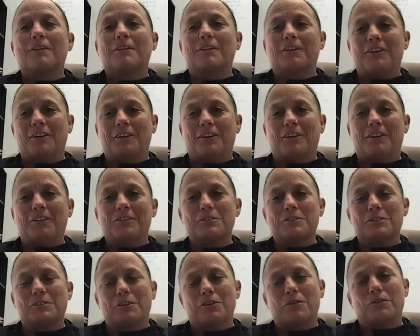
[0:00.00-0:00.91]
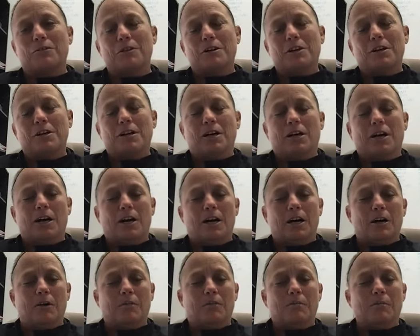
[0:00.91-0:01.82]
You know, so
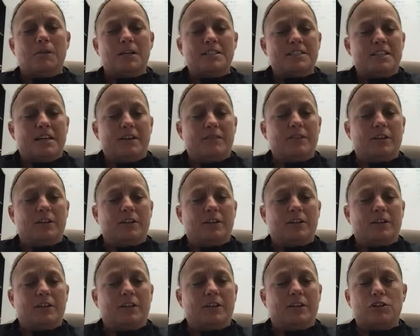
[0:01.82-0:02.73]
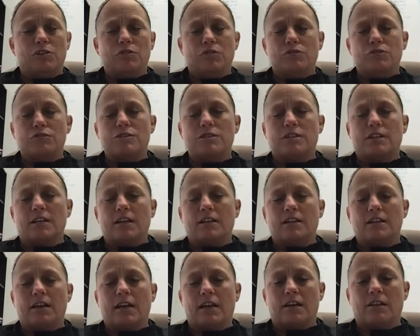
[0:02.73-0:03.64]
it's definitely huge to
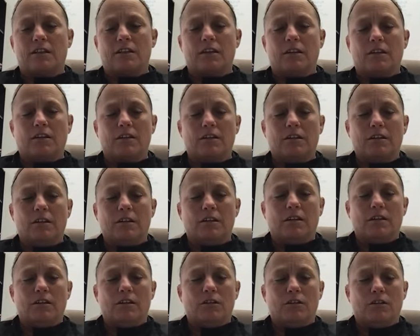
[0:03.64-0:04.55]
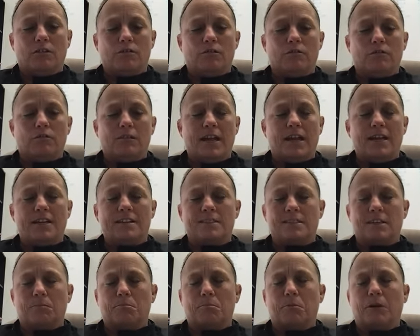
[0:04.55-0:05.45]
get kind of the, you know, the
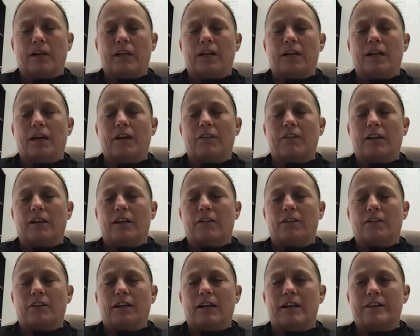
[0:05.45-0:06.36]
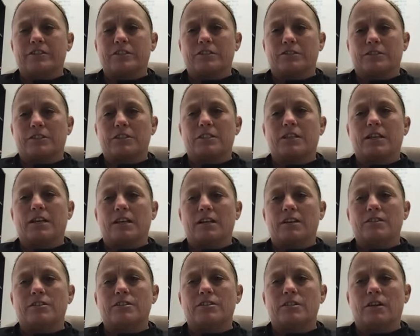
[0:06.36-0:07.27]
A-SUN brand out there on a national
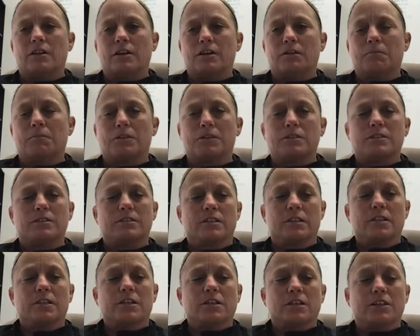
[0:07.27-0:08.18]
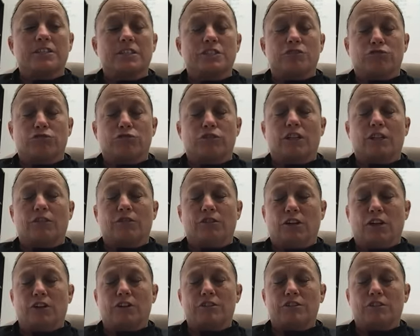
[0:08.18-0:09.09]
stage, because it's really,
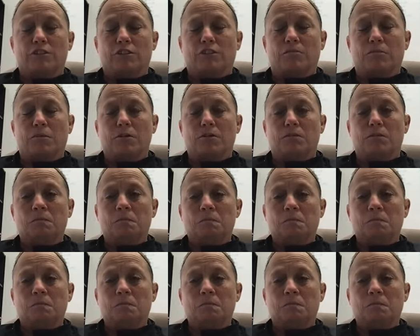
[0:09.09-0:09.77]
really good softball.